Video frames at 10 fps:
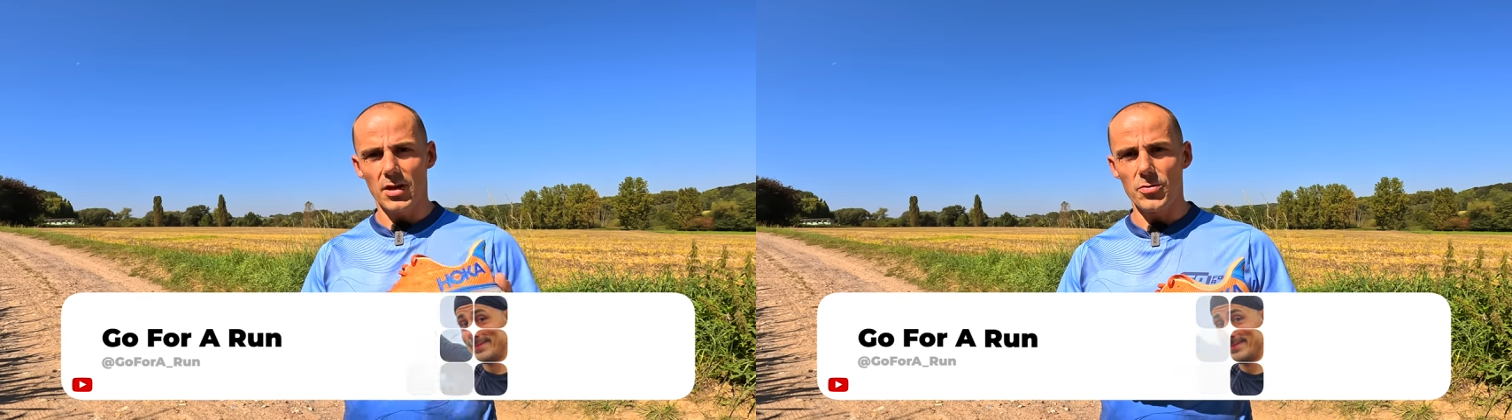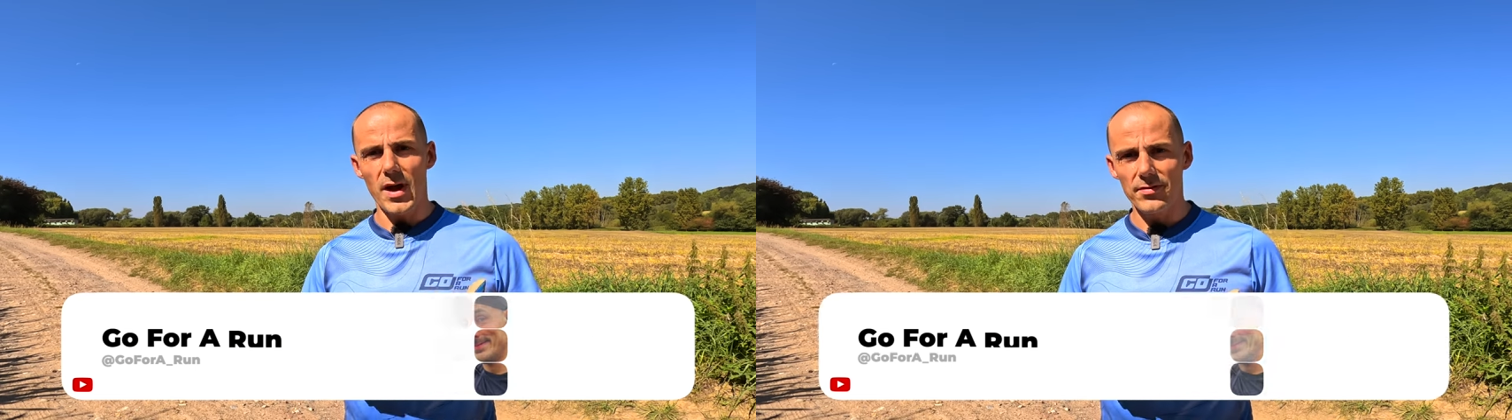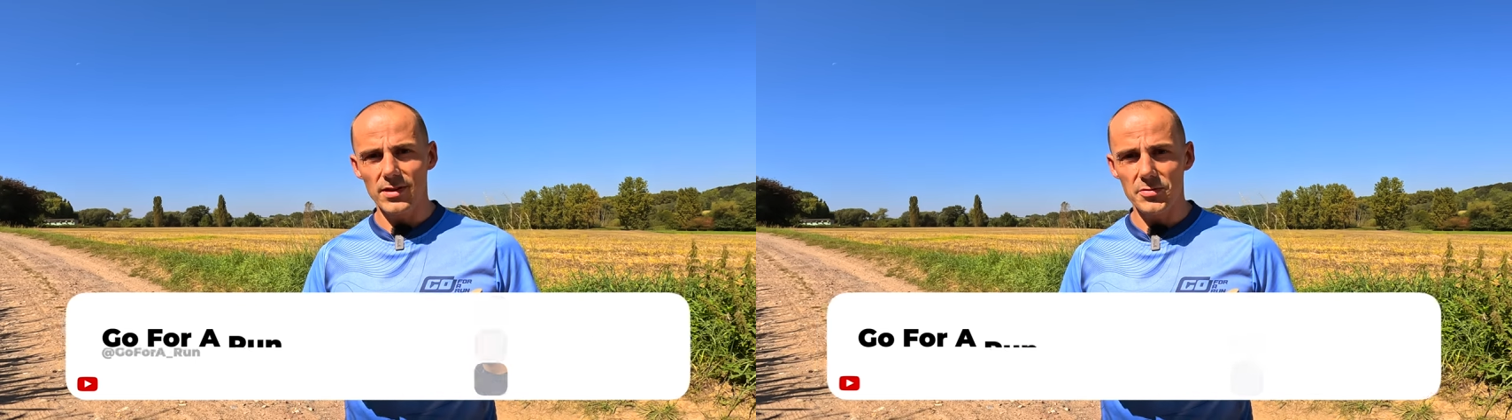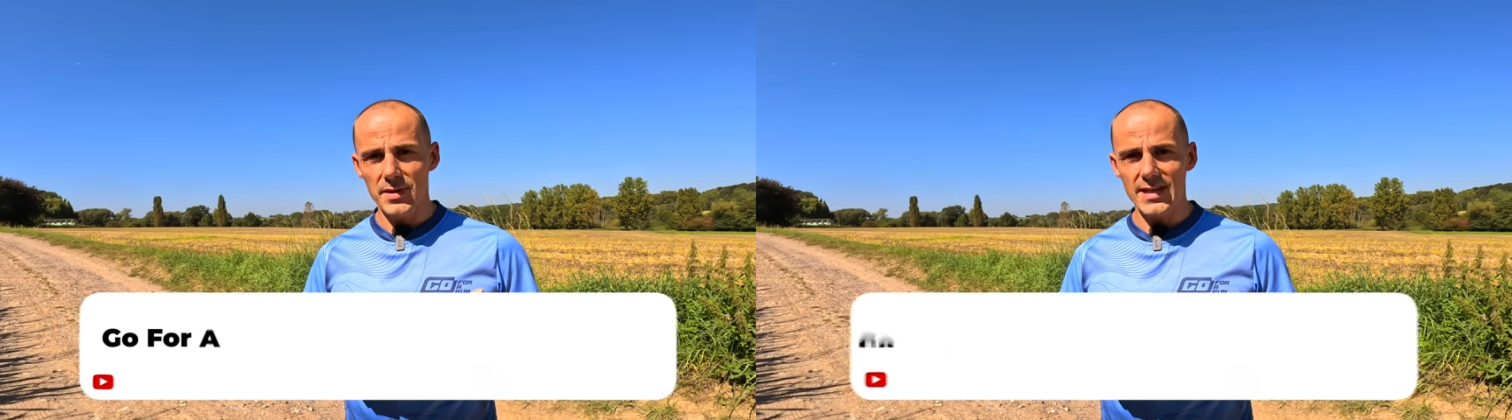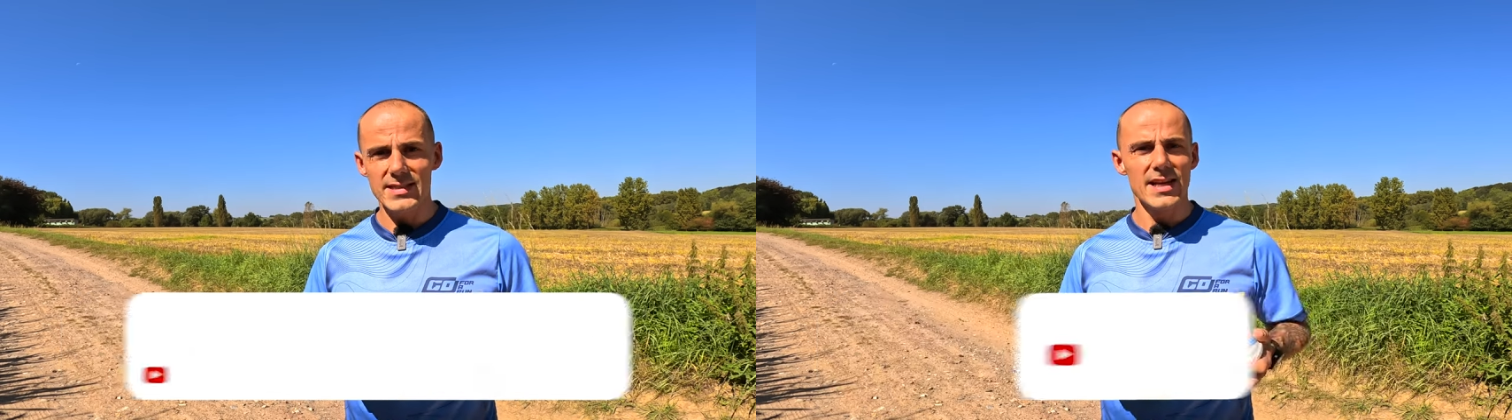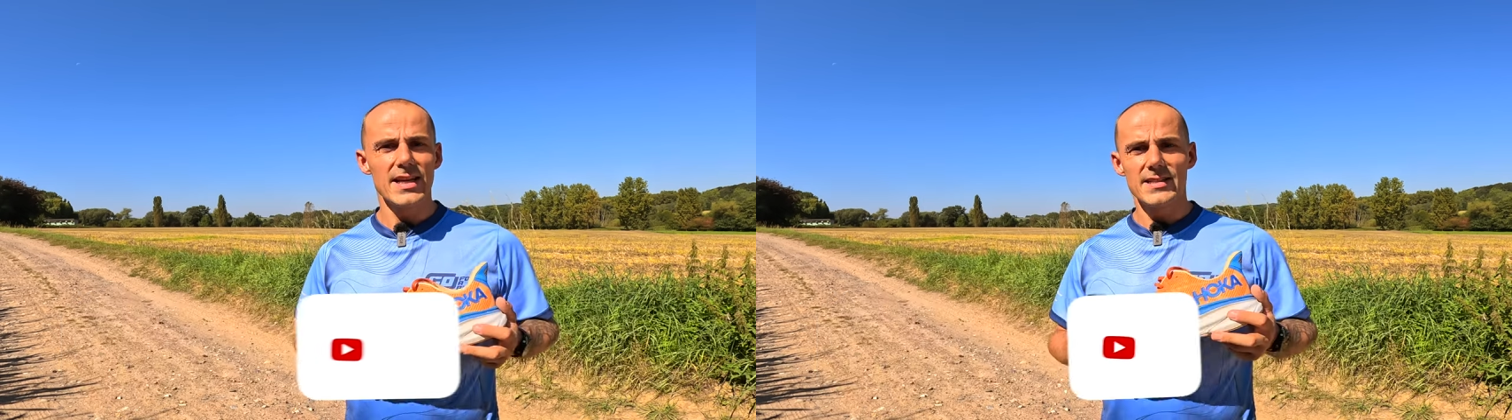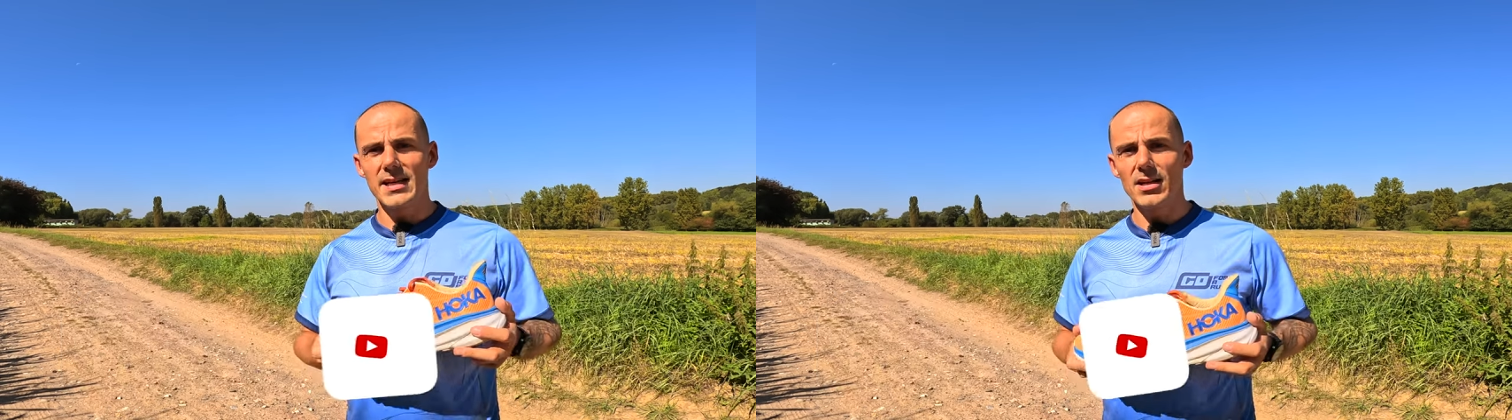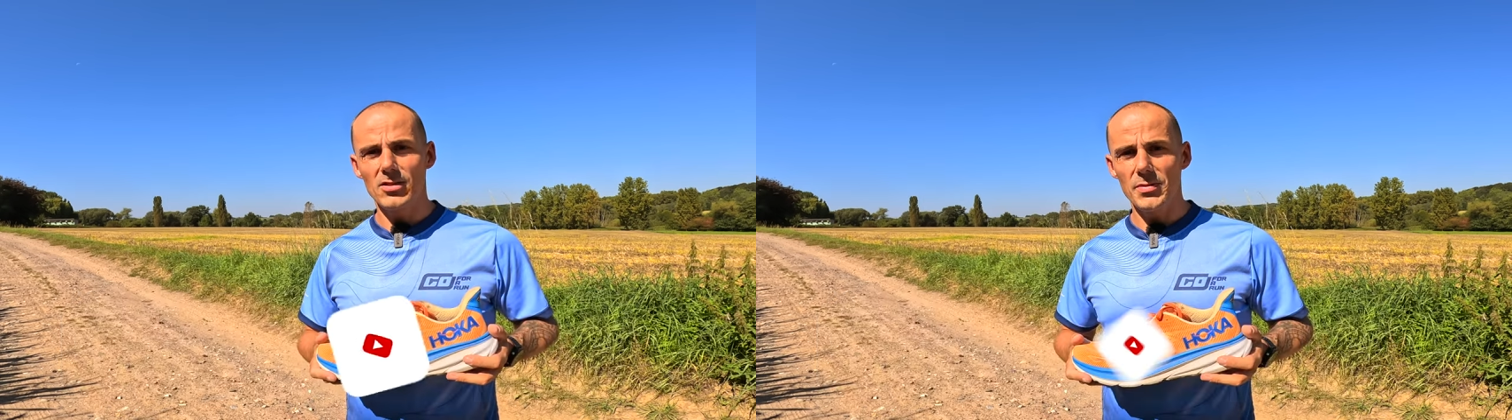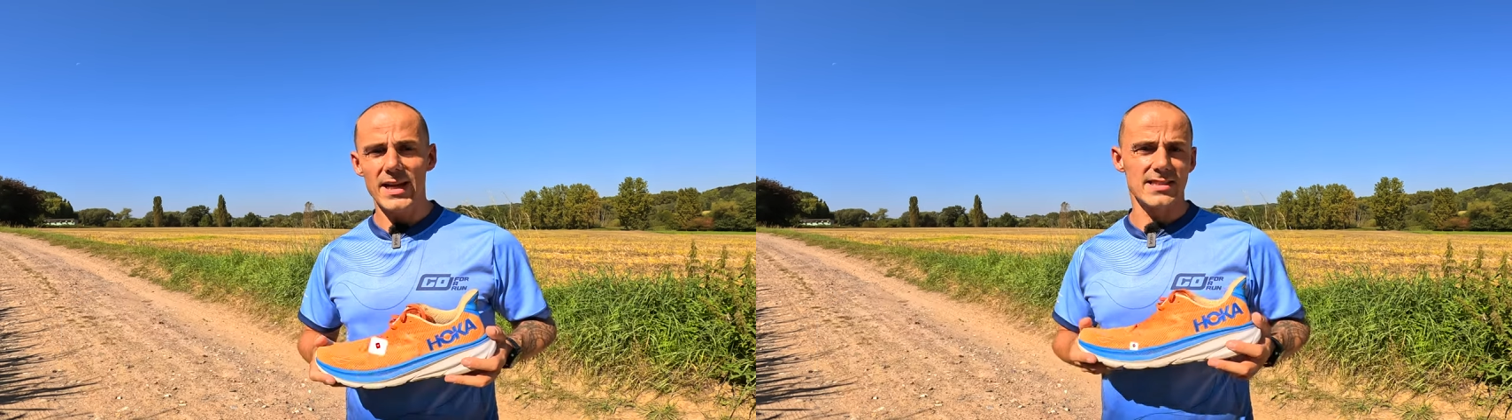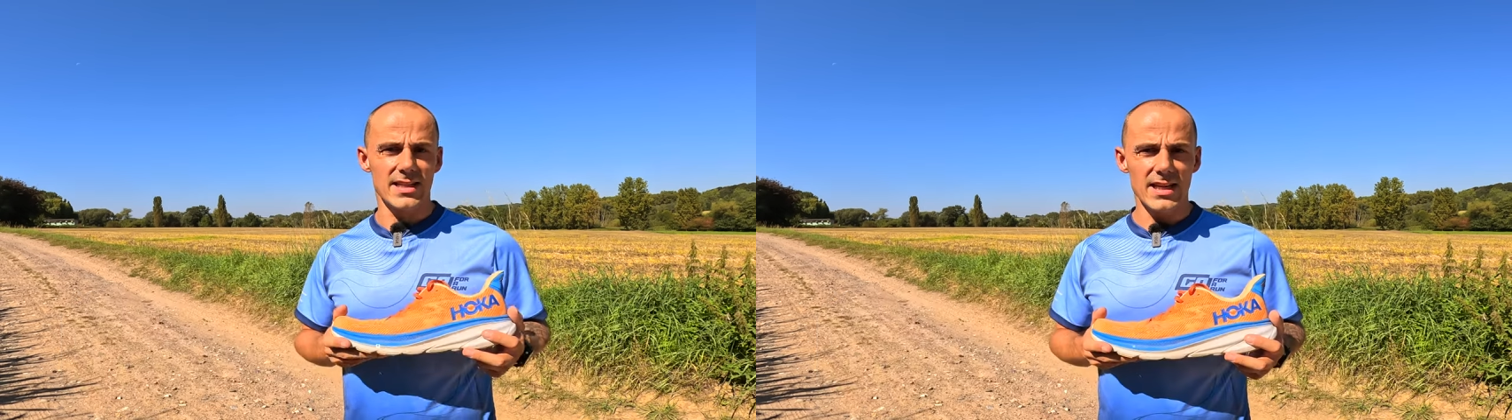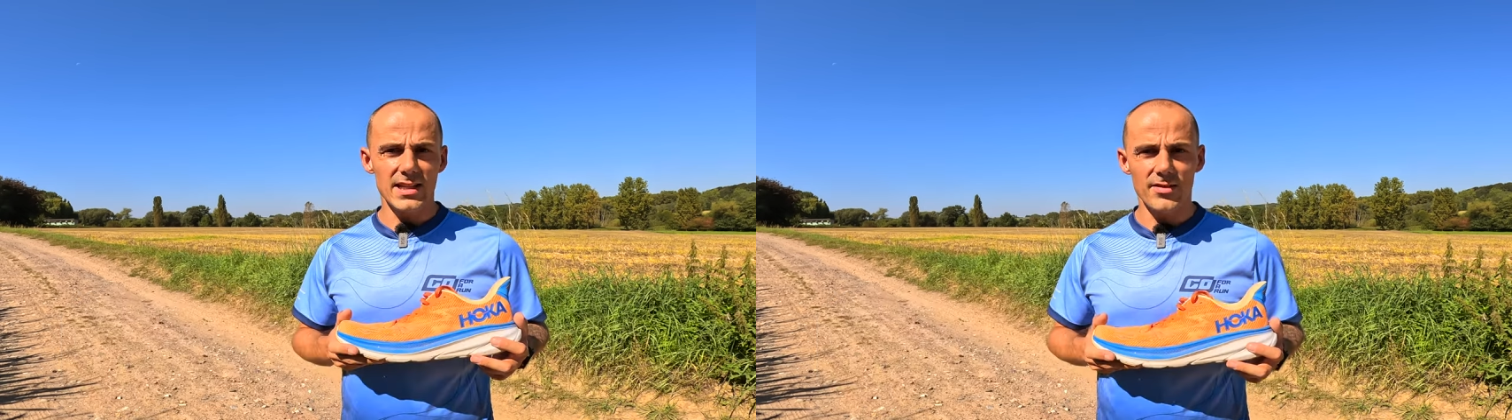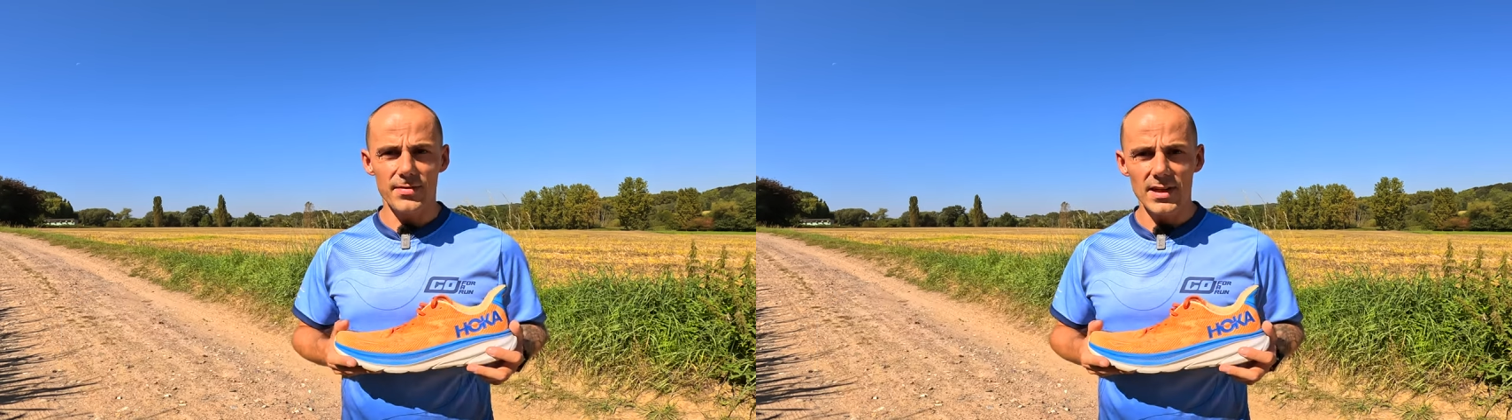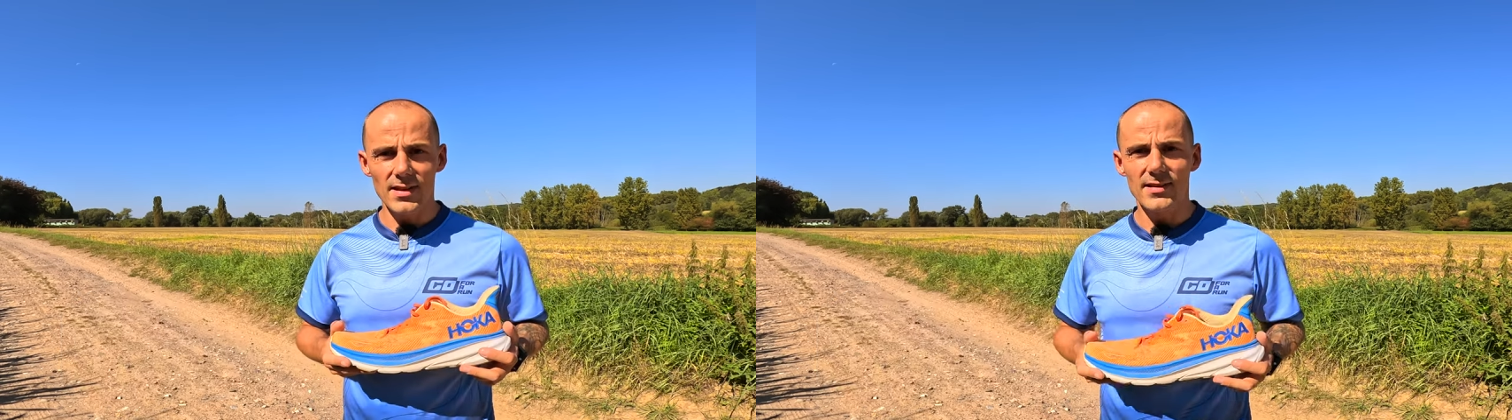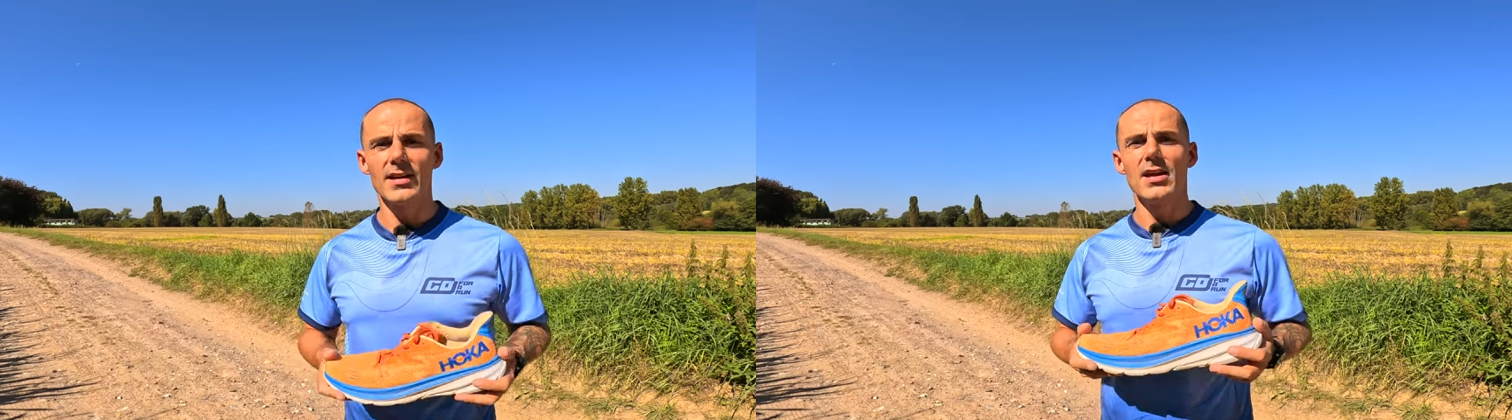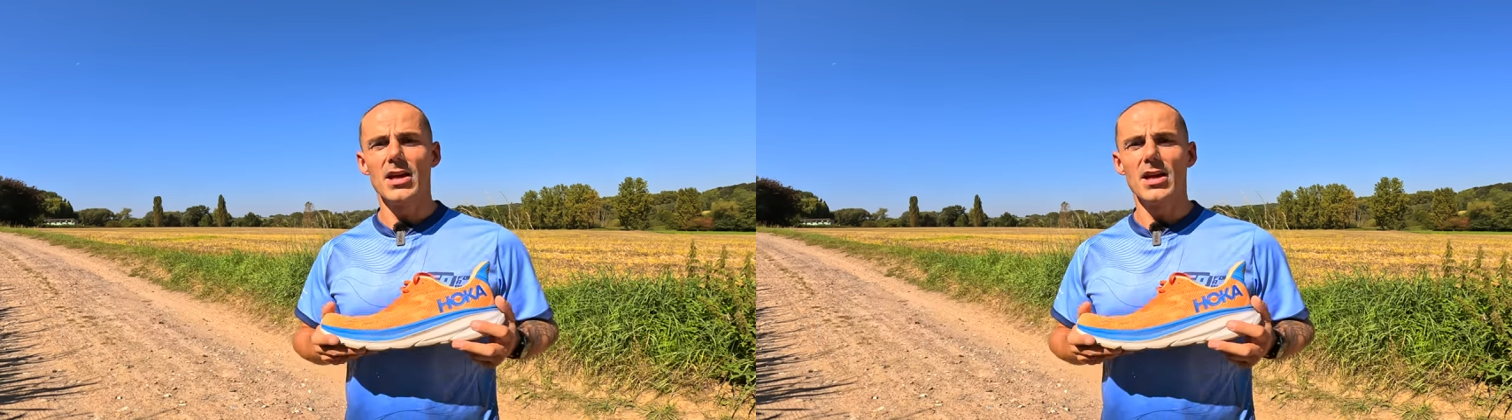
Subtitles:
gravel terrains, single tracks in the field,